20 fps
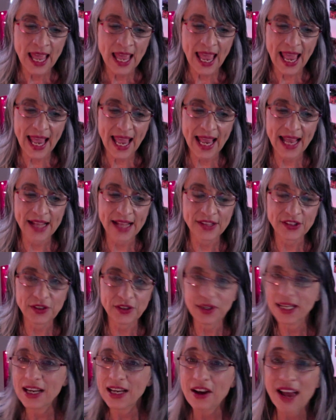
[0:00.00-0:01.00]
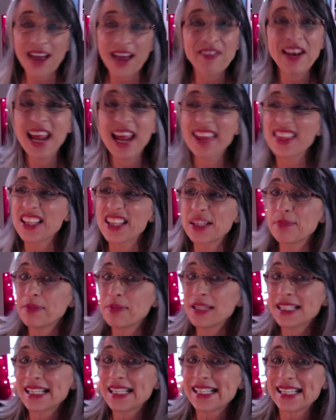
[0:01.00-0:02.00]
And so anyhow, I haven't had this
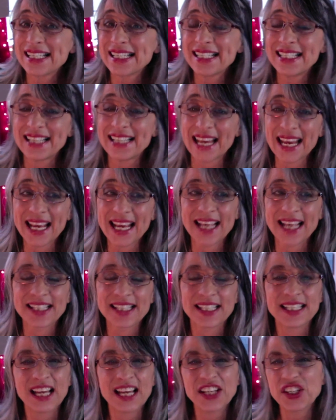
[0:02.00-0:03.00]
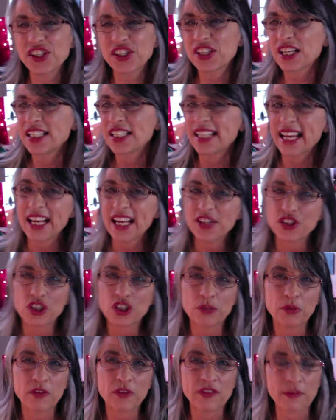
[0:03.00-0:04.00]
ability to dance, and not just a dance to
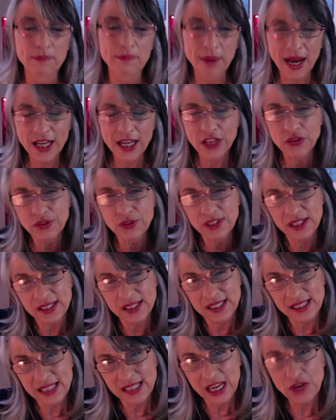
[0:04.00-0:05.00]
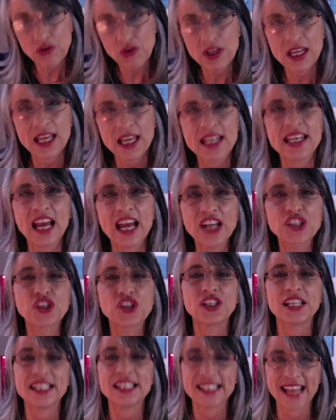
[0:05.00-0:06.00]
move the body. There's a sacred connection
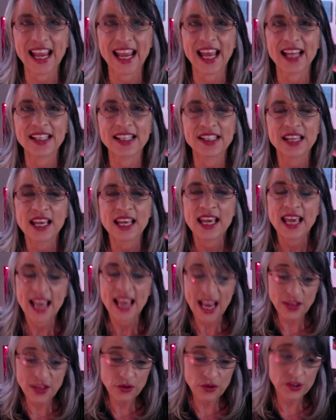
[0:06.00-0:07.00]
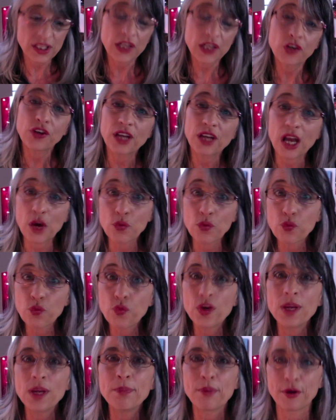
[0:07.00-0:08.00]
in dance. And there's literally a
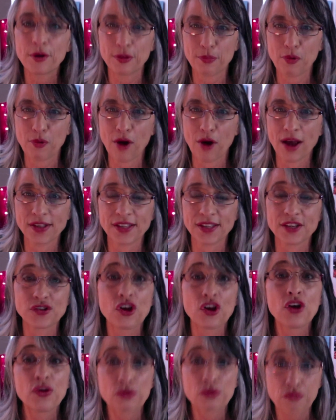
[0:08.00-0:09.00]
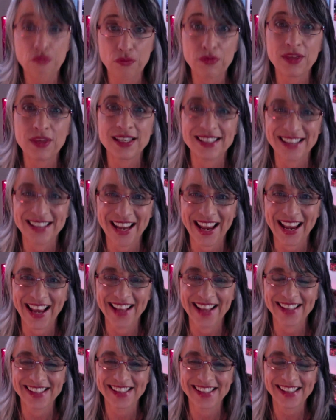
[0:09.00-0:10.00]
rebirth process through the
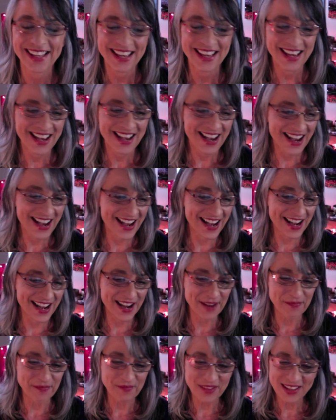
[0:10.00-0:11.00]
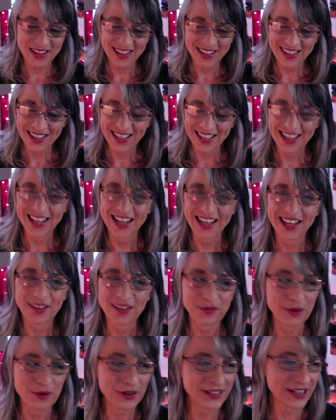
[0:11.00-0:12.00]
dance. And I
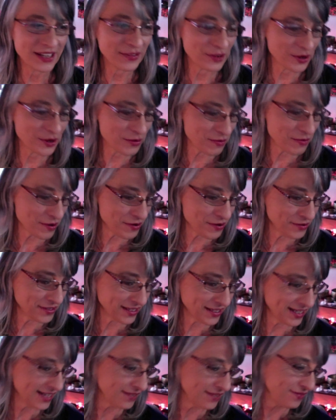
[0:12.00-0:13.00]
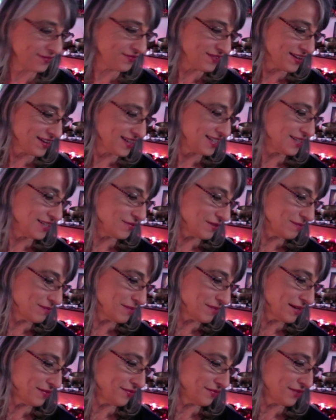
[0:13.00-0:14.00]
wrote down the quote. I got to find it, what
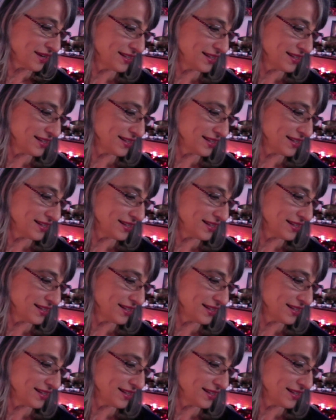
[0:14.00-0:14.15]
my friend